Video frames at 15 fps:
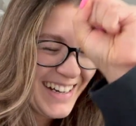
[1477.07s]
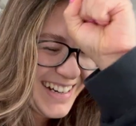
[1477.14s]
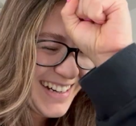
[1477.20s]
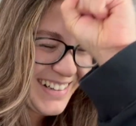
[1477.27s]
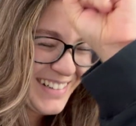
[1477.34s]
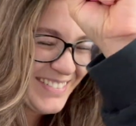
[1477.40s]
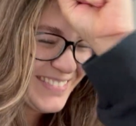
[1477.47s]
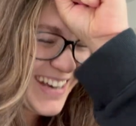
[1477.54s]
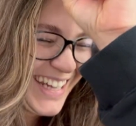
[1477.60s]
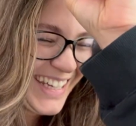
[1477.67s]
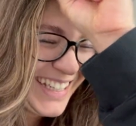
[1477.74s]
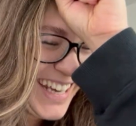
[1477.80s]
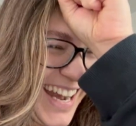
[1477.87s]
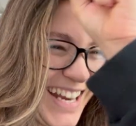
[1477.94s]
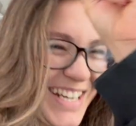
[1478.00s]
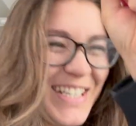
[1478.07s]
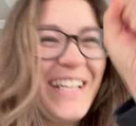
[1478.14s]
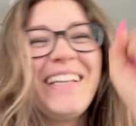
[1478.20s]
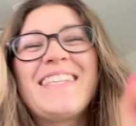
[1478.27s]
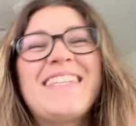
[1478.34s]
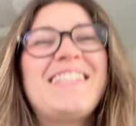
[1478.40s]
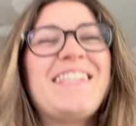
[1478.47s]
Oh my gosh,
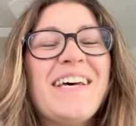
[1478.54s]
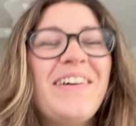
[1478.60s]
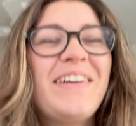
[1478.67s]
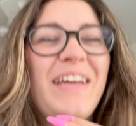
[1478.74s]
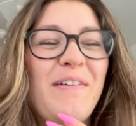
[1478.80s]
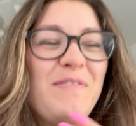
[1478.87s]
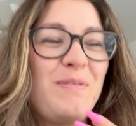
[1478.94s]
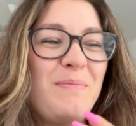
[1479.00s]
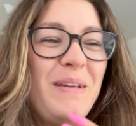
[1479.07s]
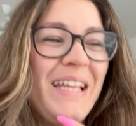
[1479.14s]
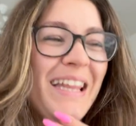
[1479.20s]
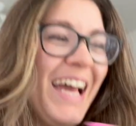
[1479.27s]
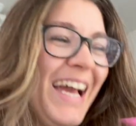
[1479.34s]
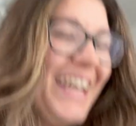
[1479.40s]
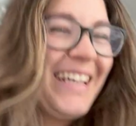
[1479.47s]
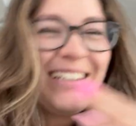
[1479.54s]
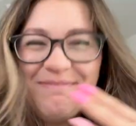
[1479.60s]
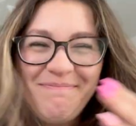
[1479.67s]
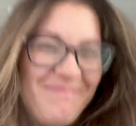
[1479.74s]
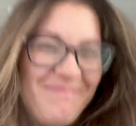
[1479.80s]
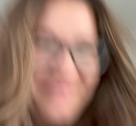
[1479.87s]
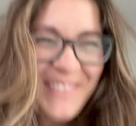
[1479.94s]
it still gives me like
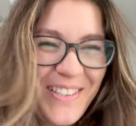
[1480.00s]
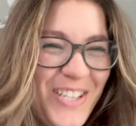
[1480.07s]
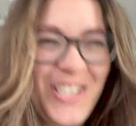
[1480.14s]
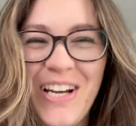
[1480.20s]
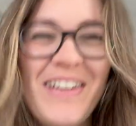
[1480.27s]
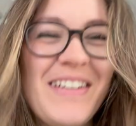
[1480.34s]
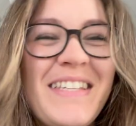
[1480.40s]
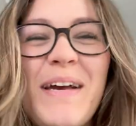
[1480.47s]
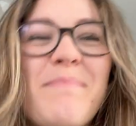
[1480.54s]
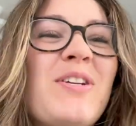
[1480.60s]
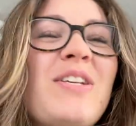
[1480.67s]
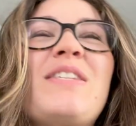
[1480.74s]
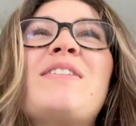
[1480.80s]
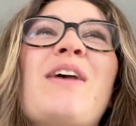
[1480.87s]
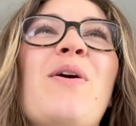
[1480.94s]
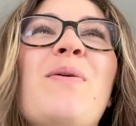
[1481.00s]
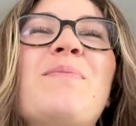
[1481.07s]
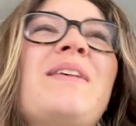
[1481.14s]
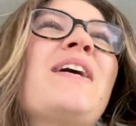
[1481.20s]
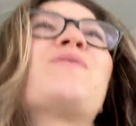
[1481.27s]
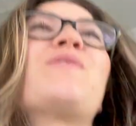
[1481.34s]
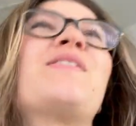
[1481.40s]
chills. I'm just so
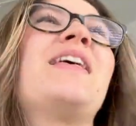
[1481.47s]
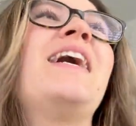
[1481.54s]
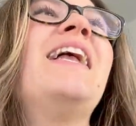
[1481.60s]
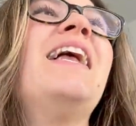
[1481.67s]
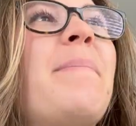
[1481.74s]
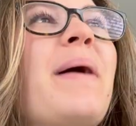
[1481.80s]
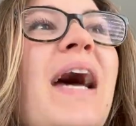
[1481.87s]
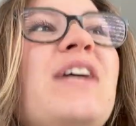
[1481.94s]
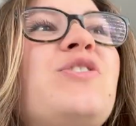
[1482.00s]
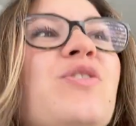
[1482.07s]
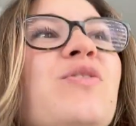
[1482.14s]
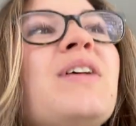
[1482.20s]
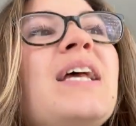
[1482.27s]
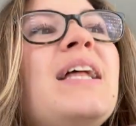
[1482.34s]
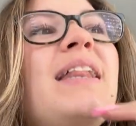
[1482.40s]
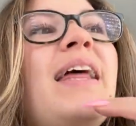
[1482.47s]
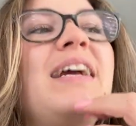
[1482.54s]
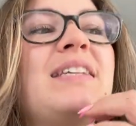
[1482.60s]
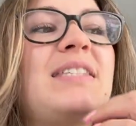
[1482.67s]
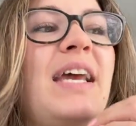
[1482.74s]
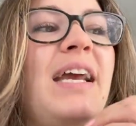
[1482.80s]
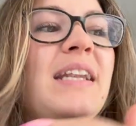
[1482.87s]
obsessed with it. But I do really like
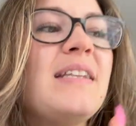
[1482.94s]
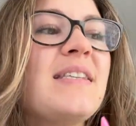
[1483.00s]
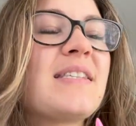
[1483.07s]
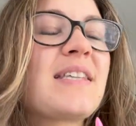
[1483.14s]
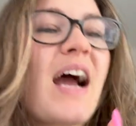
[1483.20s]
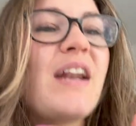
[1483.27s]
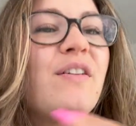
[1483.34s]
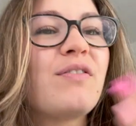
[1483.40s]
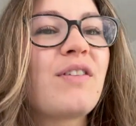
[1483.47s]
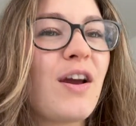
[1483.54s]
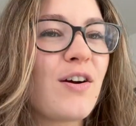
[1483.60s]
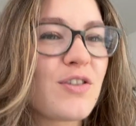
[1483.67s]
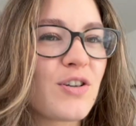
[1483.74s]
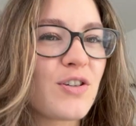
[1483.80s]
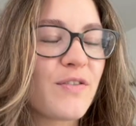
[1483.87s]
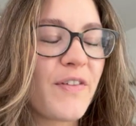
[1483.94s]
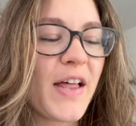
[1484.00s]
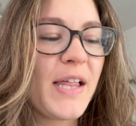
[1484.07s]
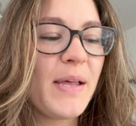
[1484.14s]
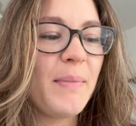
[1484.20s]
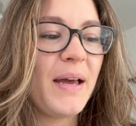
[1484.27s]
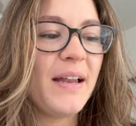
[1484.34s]
Xaden's kind of character
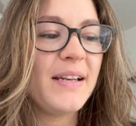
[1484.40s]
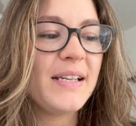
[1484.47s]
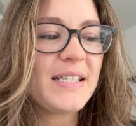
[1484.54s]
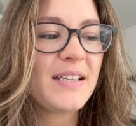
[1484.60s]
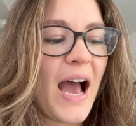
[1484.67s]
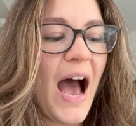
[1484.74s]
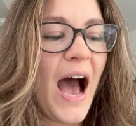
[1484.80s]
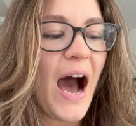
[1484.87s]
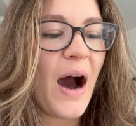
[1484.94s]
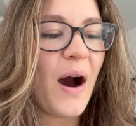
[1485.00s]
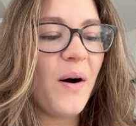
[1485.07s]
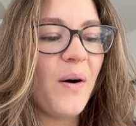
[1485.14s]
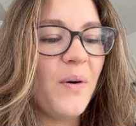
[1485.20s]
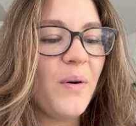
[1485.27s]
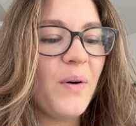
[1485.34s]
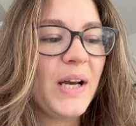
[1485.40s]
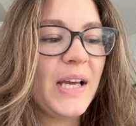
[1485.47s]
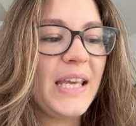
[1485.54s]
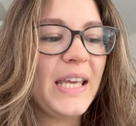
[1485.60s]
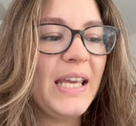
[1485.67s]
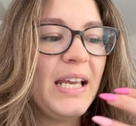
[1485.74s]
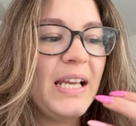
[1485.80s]
development, how
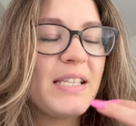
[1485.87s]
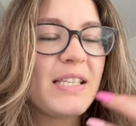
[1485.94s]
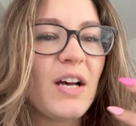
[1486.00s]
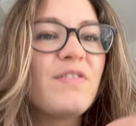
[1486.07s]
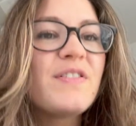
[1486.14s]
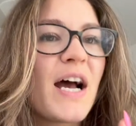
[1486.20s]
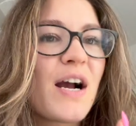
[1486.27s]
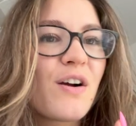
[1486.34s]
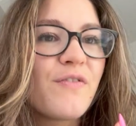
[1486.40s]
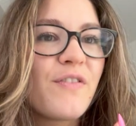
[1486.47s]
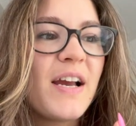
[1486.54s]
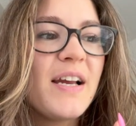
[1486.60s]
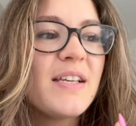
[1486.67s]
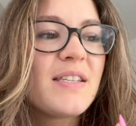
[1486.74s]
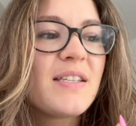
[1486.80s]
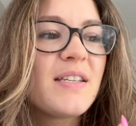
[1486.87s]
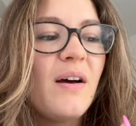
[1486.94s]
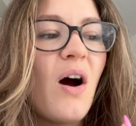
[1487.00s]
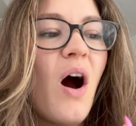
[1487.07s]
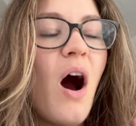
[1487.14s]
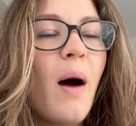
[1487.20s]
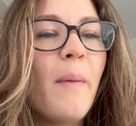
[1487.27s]
he self-sacrificed
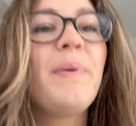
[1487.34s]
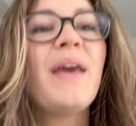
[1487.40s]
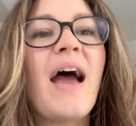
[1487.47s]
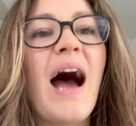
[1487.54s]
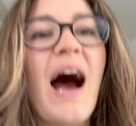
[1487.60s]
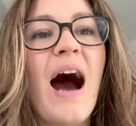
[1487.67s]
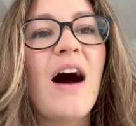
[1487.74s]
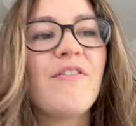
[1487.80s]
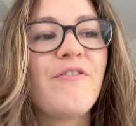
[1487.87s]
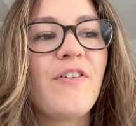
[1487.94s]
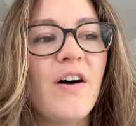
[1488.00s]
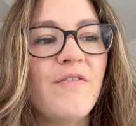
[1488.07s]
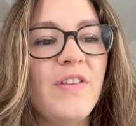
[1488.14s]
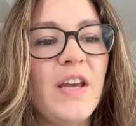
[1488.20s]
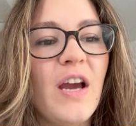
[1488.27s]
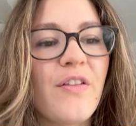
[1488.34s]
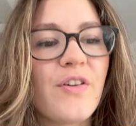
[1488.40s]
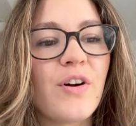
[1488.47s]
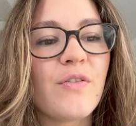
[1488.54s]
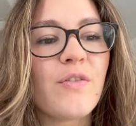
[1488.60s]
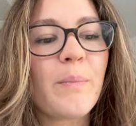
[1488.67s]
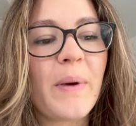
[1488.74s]
on behalf of the
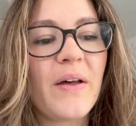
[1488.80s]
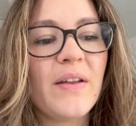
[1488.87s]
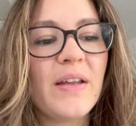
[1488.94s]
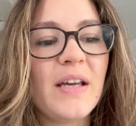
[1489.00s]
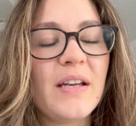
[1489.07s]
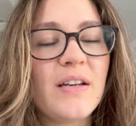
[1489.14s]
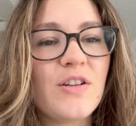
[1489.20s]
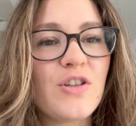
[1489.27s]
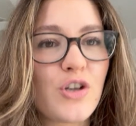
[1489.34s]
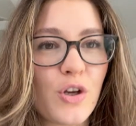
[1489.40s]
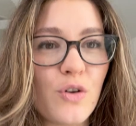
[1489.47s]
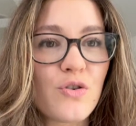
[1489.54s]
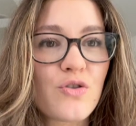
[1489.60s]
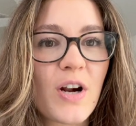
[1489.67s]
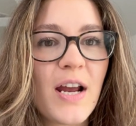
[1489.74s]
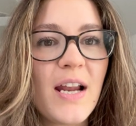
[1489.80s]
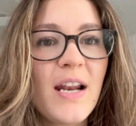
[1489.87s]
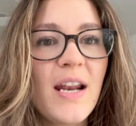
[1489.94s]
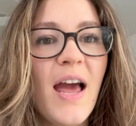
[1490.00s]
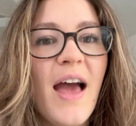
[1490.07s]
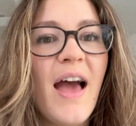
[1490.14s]
other rebellion children.